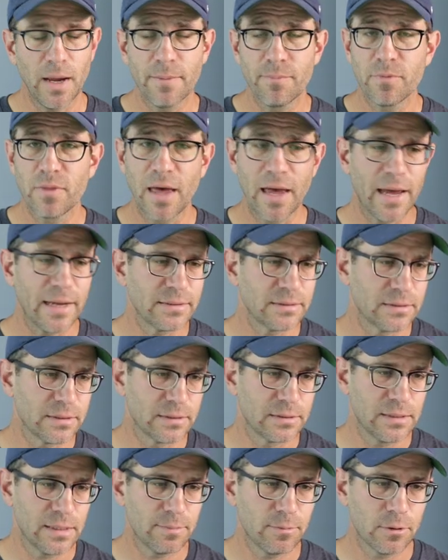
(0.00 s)
pipe that
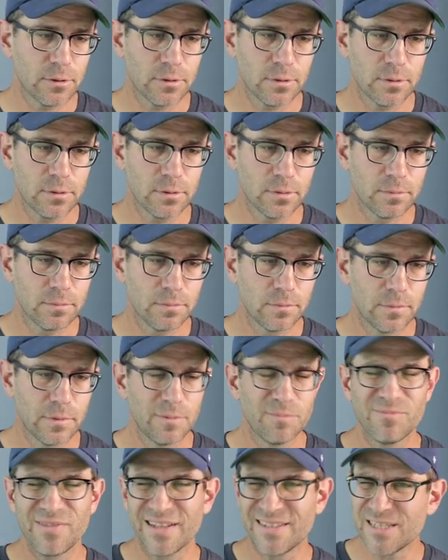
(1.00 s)
to Tibble.
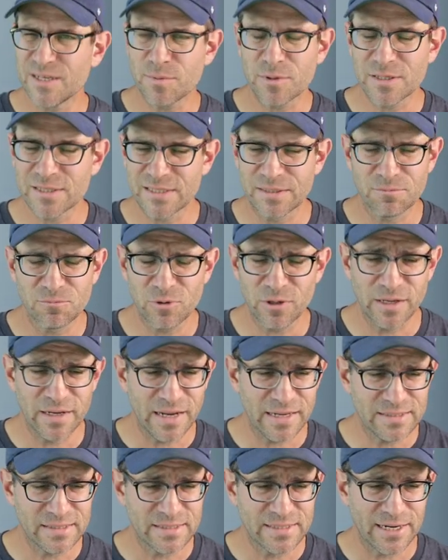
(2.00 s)
The Tibble isn't
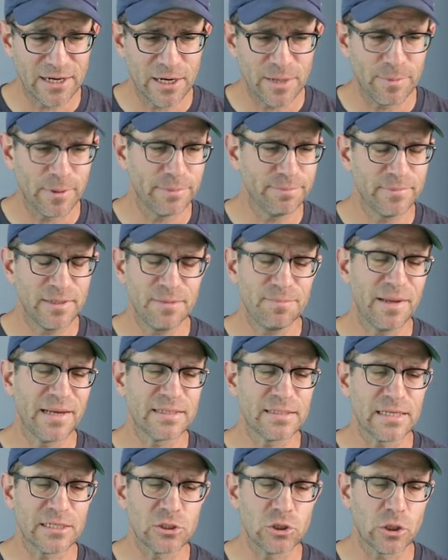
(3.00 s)
really necessary, but it
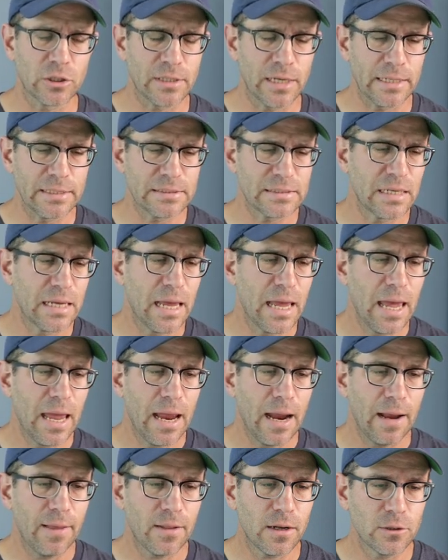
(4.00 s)
makes things look nice.
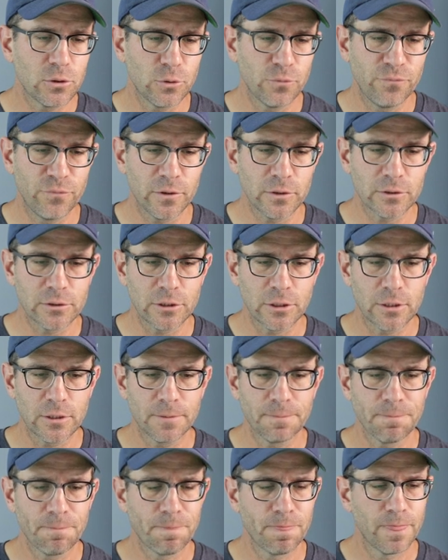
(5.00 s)
And then I'll do
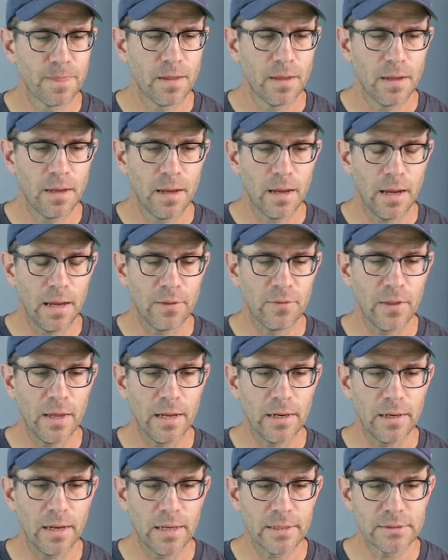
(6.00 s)
filter and
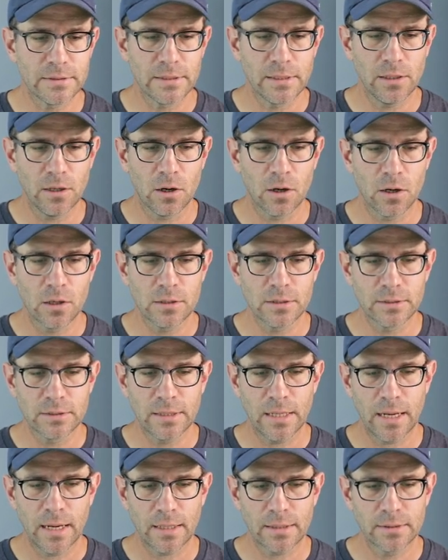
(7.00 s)
then str
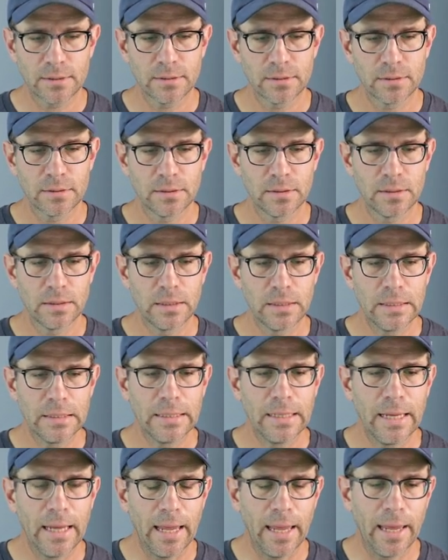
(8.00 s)
detect.
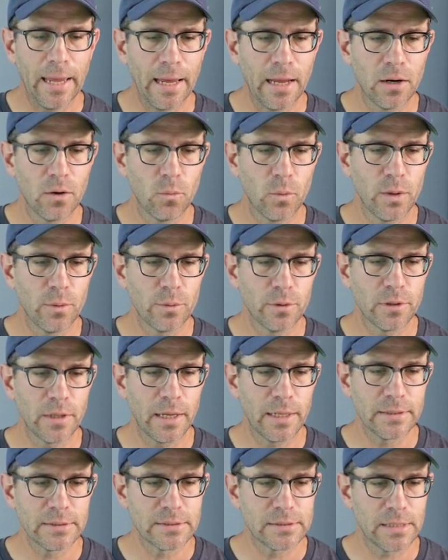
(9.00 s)
And we will
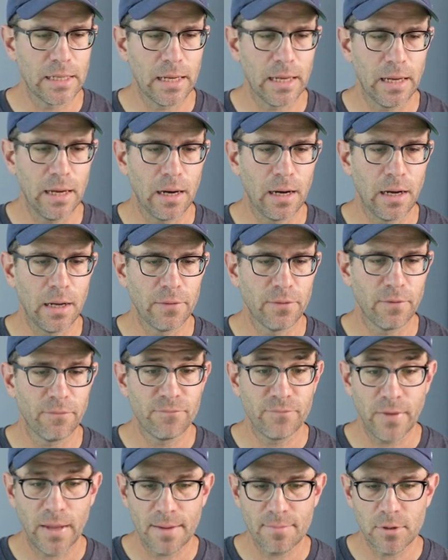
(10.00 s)
then say on
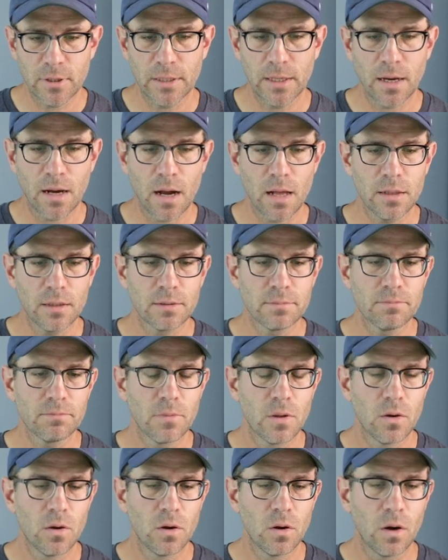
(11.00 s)
the family
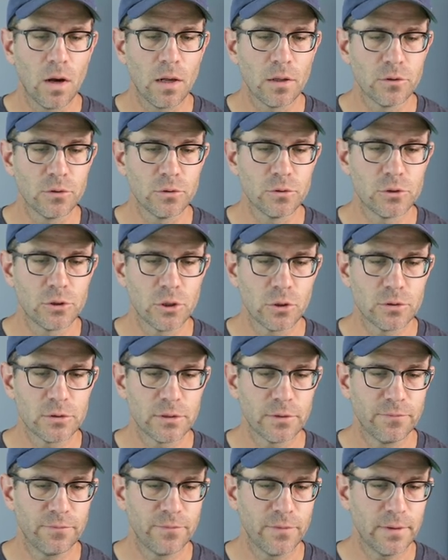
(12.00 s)
column, I'll do
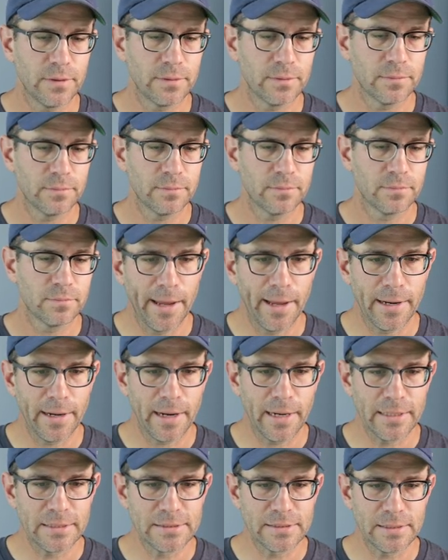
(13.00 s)
Josefin. And
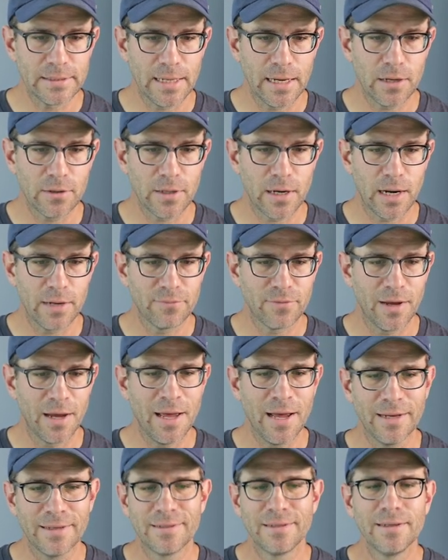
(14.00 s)
I see now that I've
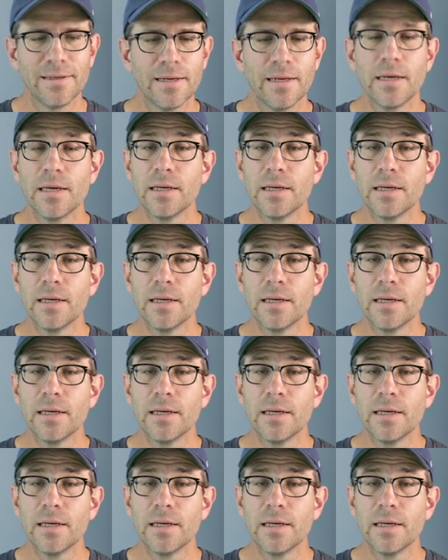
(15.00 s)
got